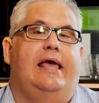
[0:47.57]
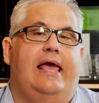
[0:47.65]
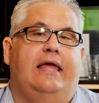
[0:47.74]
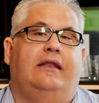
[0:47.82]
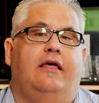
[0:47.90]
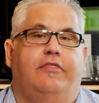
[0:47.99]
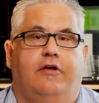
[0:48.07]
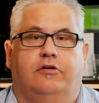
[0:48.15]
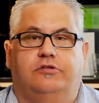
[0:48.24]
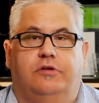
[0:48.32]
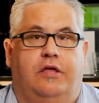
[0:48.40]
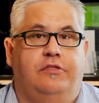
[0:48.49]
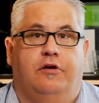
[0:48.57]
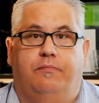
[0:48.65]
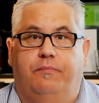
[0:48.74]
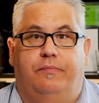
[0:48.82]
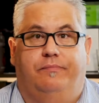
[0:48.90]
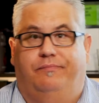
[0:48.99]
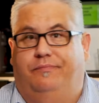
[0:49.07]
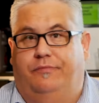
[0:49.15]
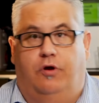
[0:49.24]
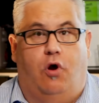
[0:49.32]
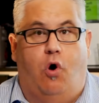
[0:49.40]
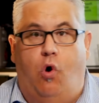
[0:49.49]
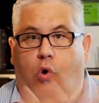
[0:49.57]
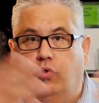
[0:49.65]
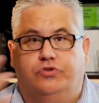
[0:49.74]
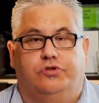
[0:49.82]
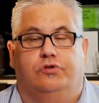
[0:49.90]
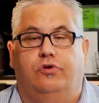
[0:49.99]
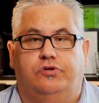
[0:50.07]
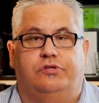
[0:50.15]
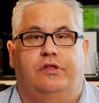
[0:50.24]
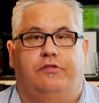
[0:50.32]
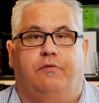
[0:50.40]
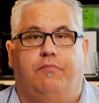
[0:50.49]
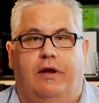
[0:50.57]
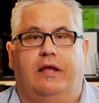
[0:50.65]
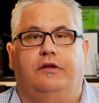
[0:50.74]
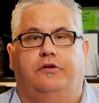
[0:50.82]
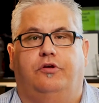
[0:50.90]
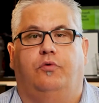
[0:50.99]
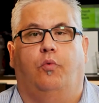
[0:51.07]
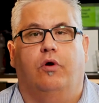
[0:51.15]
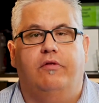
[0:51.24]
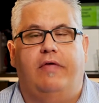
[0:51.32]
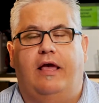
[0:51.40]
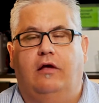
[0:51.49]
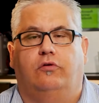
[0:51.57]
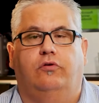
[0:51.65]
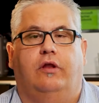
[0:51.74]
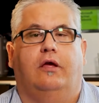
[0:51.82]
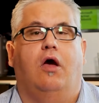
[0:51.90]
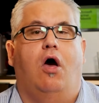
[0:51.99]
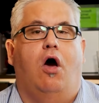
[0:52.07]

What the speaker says: in their whole solution that they're bringing to you. What are they including?